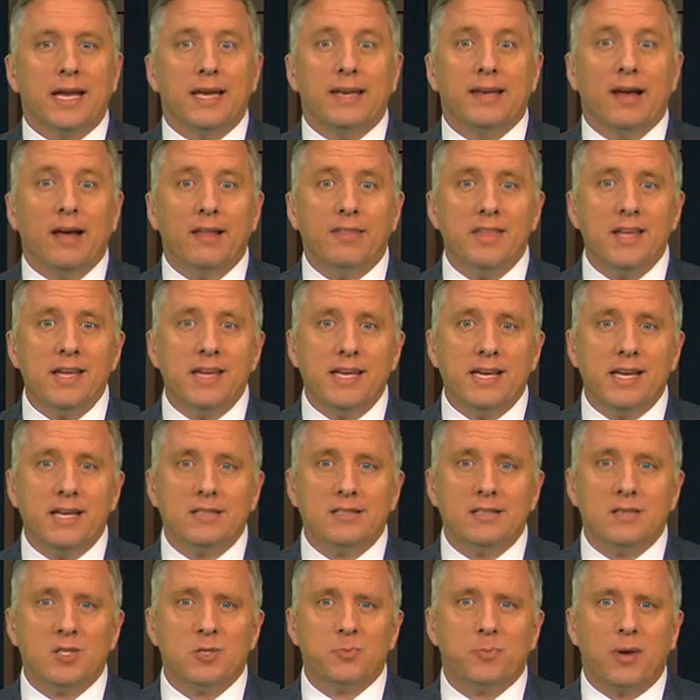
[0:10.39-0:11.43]
nothing
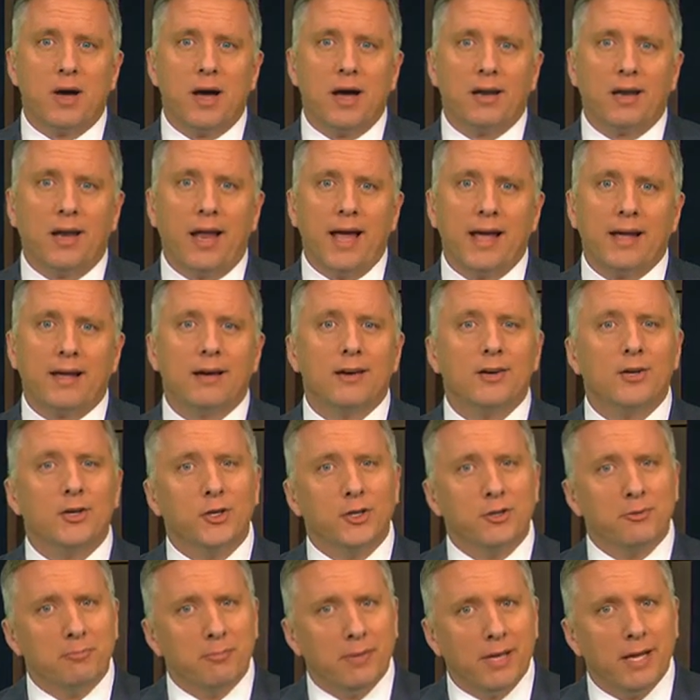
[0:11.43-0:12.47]
hits the spot like a
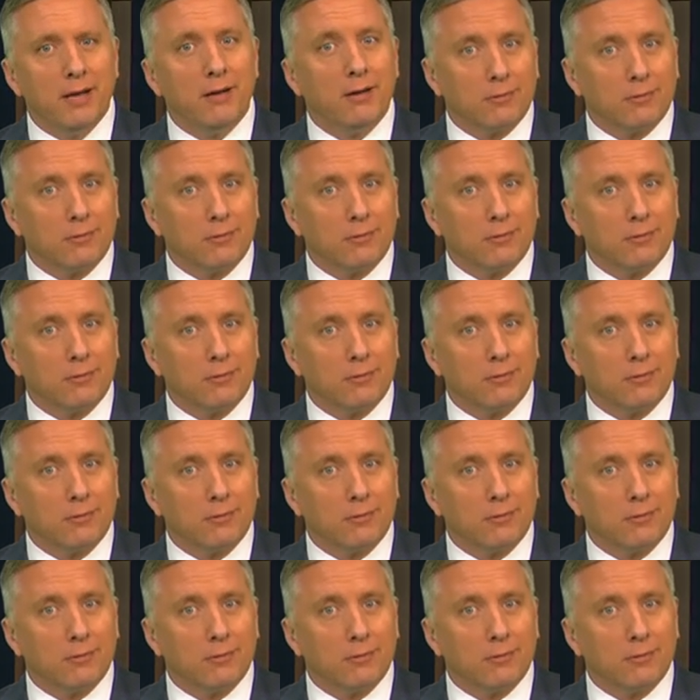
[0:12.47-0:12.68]
good meal,